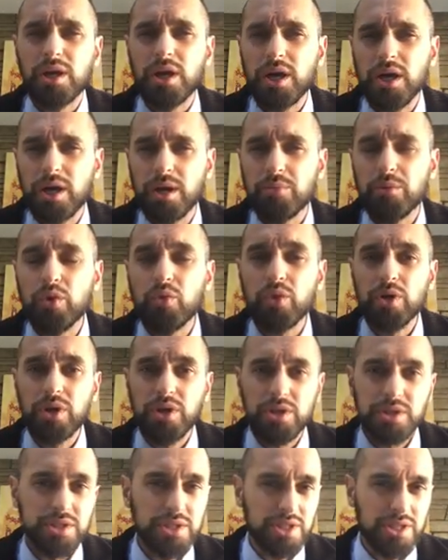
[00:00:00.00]
but we're
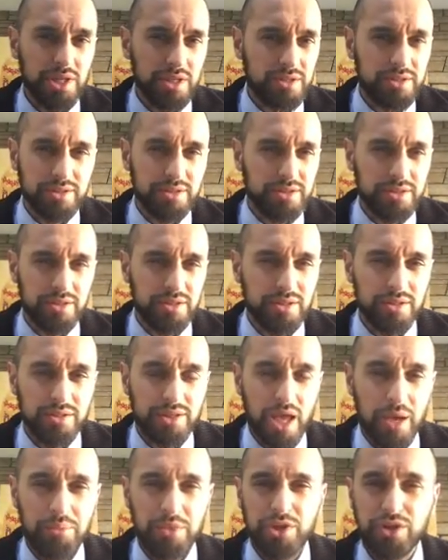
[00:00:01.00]
going to see that
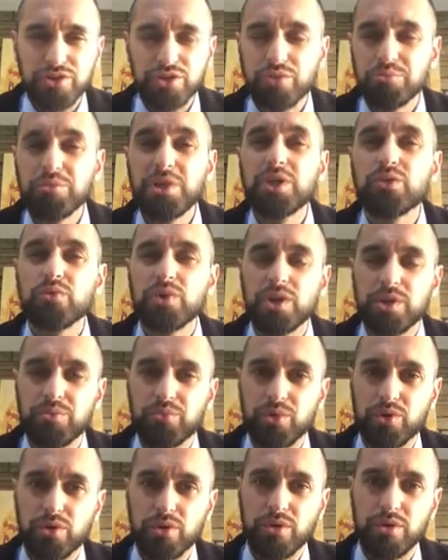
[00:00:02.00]
tameh doesn't mean really
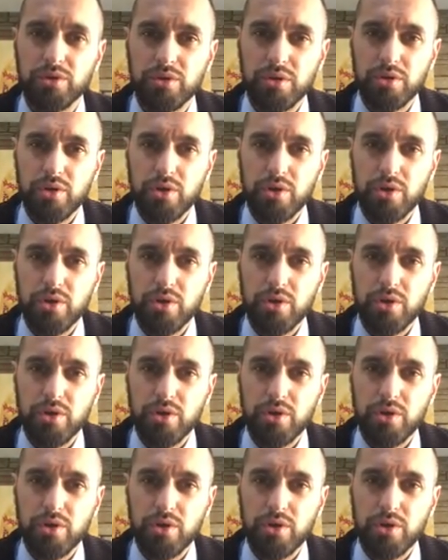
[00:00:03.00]
impure.